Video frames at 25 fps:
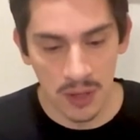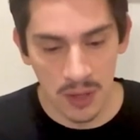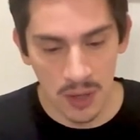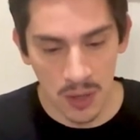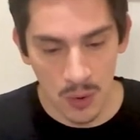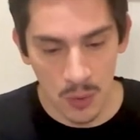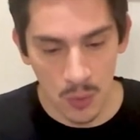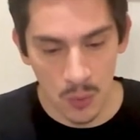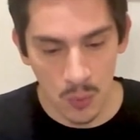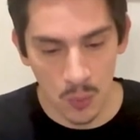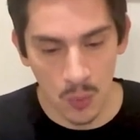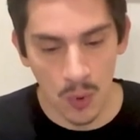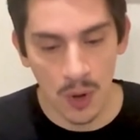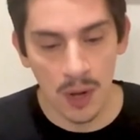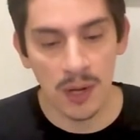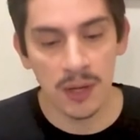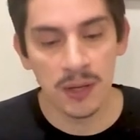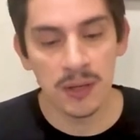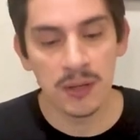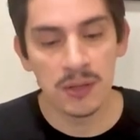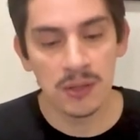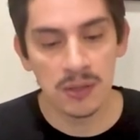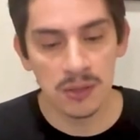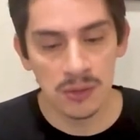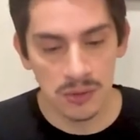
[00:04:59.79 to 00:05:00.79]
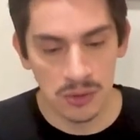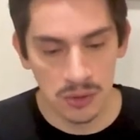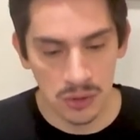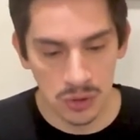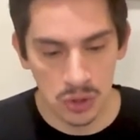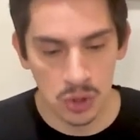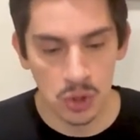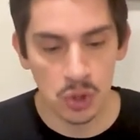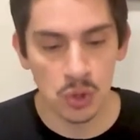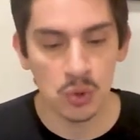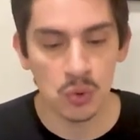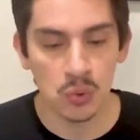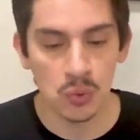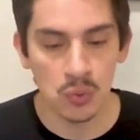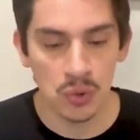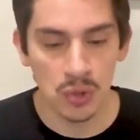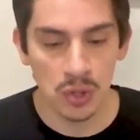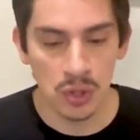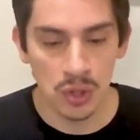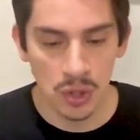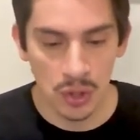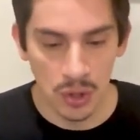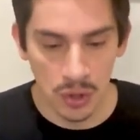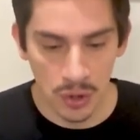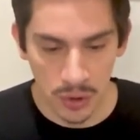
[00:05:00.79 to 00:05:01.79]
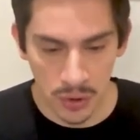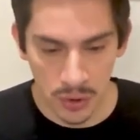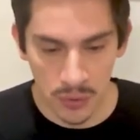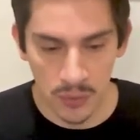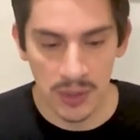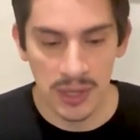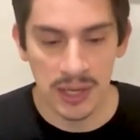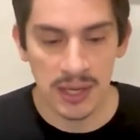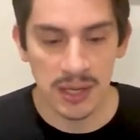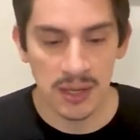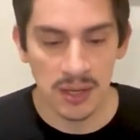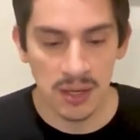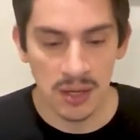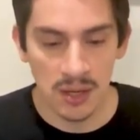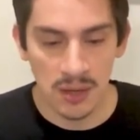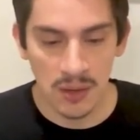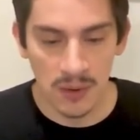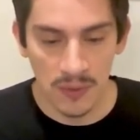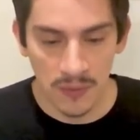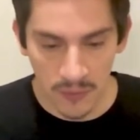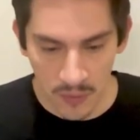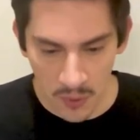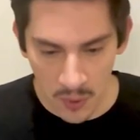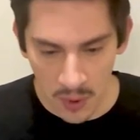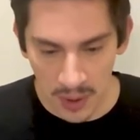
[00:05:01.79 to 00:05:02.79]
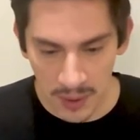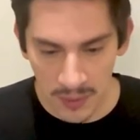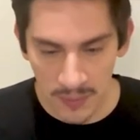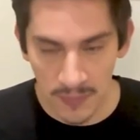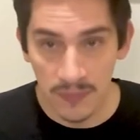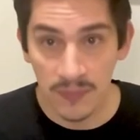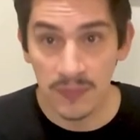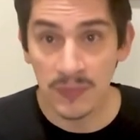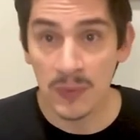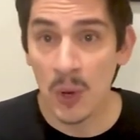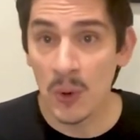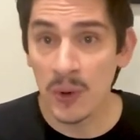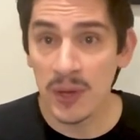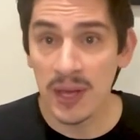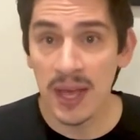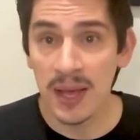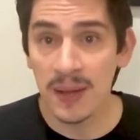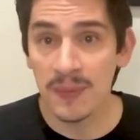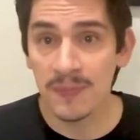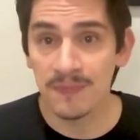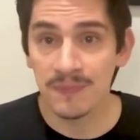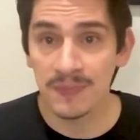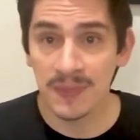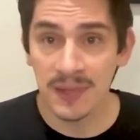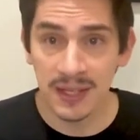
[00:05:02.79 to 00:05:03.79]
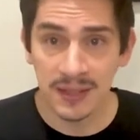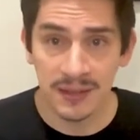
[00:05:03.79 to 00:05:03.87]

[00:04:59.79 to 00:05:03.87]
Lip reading: 1, 2, 3, 4. Okay, Let's